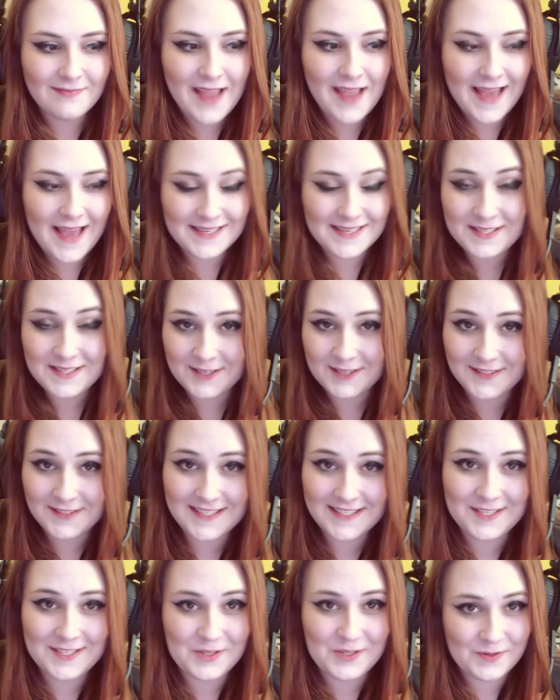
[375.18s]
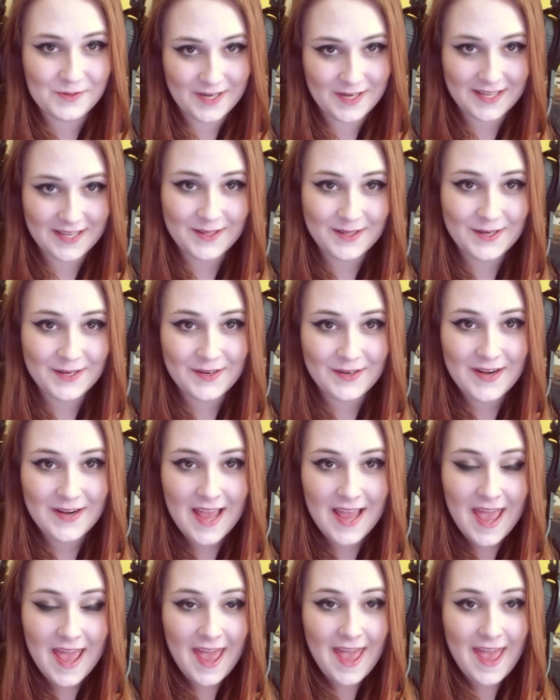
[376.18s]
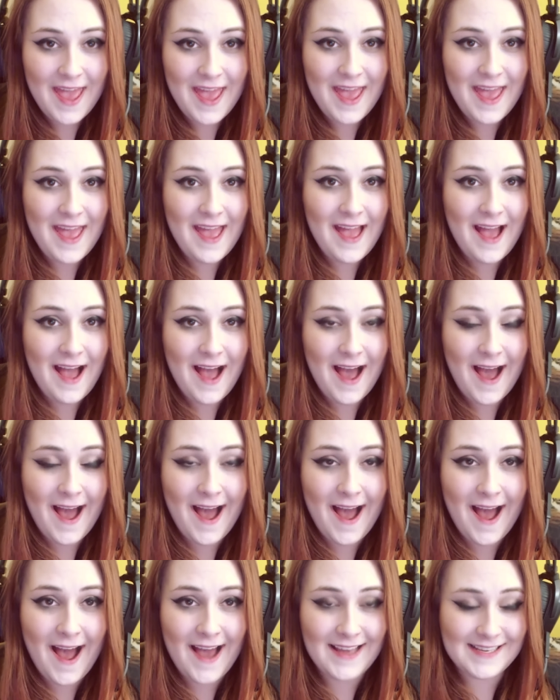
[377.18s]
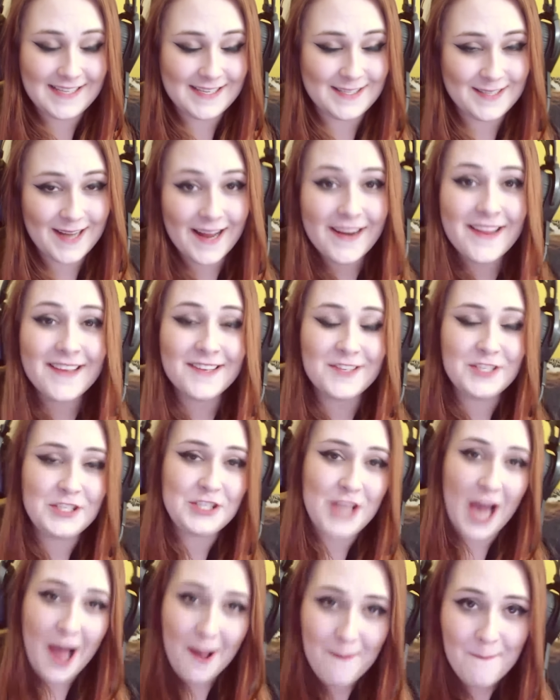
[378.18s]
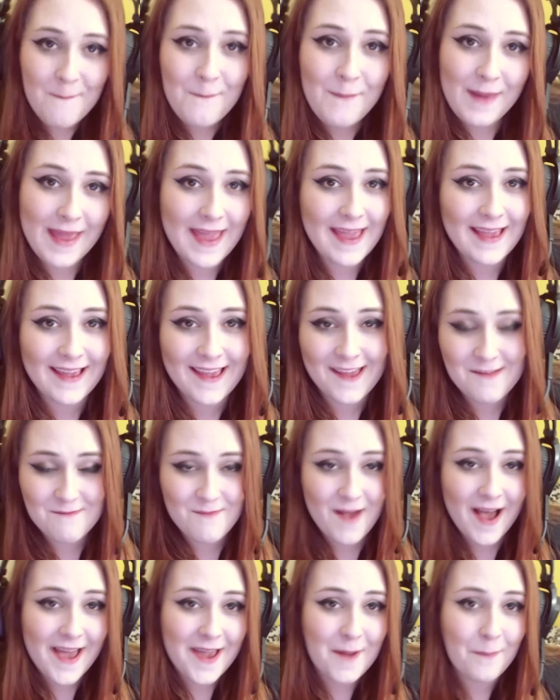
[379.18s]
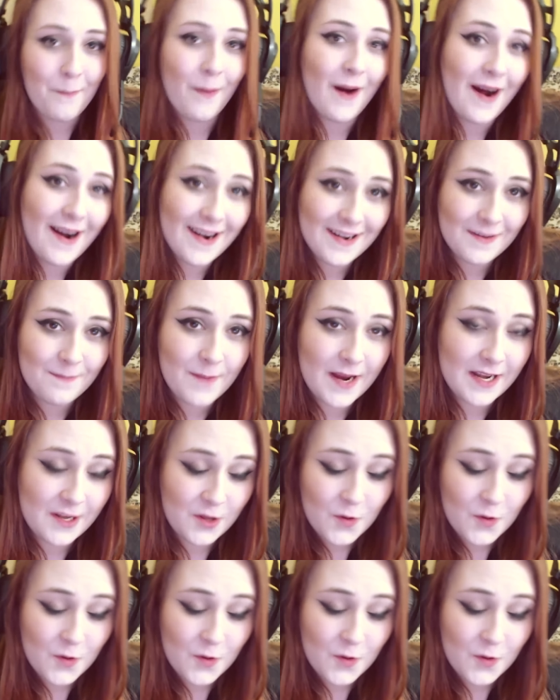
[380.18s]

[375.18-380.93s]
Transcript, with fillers: I saw this trailer. I started jumping in my apartment.